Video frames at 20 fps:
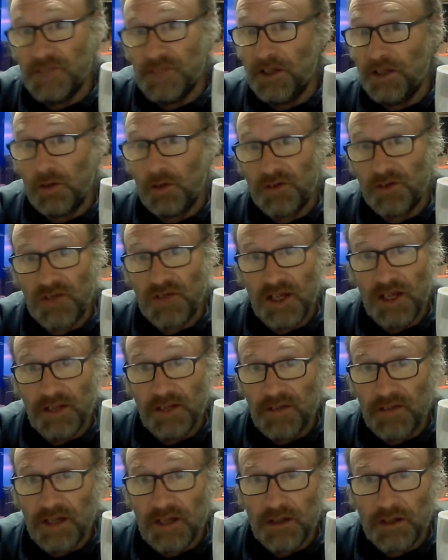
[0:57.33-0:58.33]
need I say
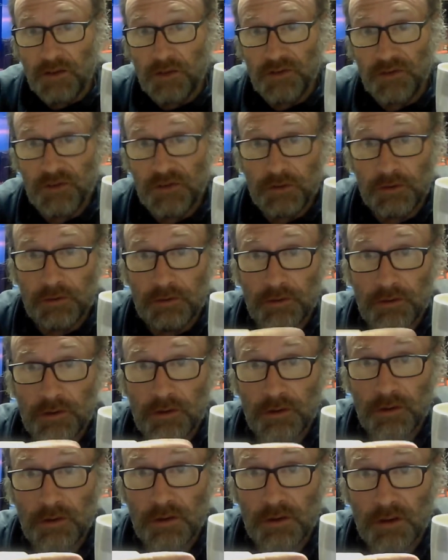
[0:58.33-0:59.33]
anything else?
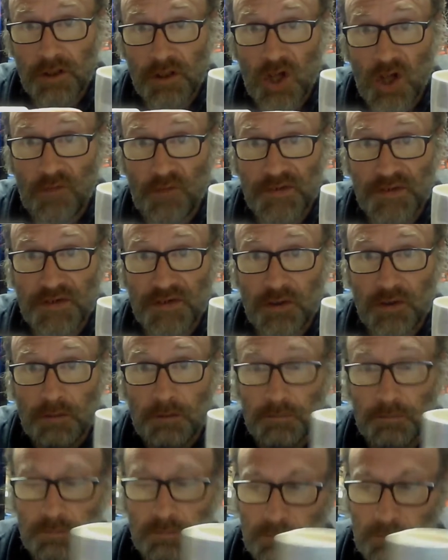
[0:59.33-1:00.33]
Coffee
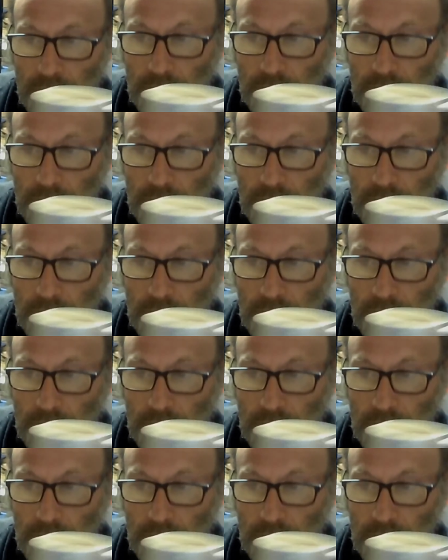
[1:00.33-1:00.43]
time.